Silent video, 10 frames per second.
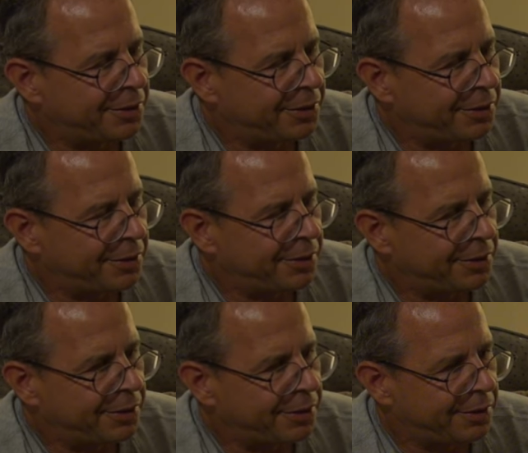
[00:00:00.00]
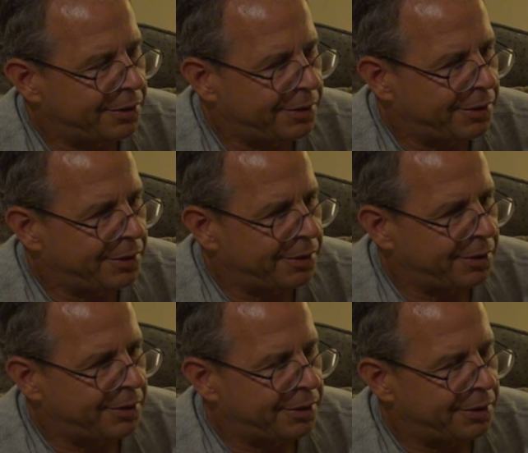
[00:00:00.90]

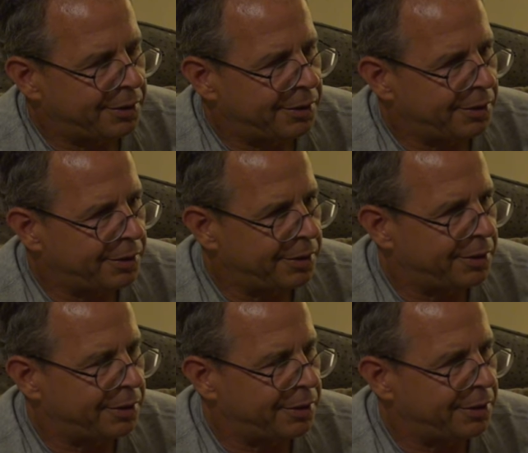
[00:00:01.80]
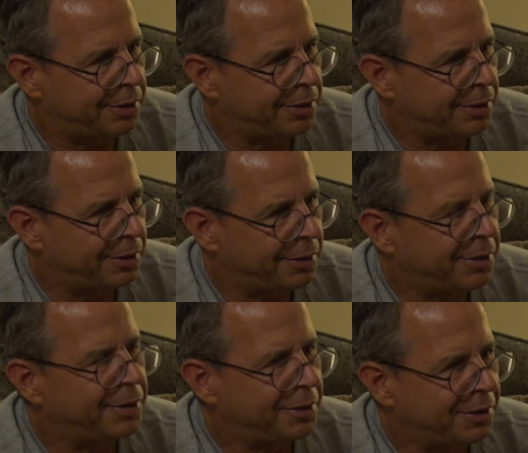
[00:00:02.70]

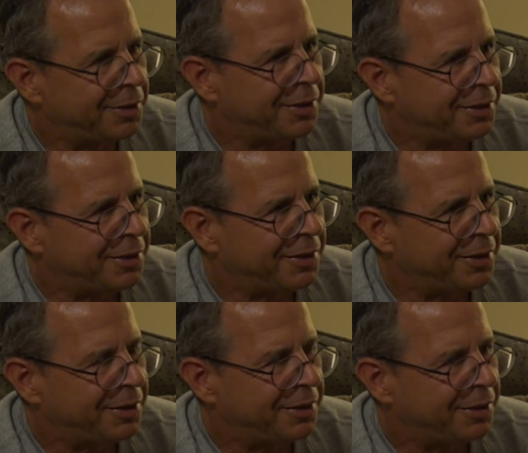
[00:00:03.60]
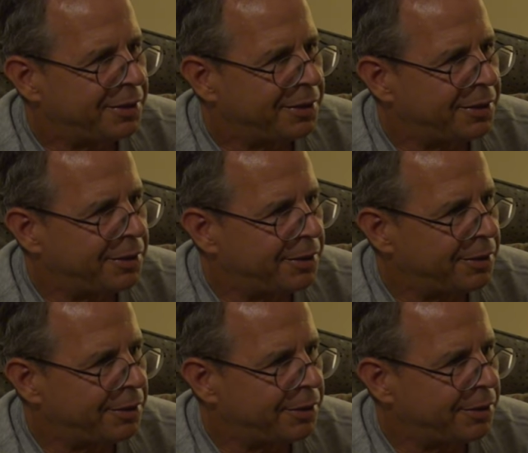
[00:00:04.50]
[no speech]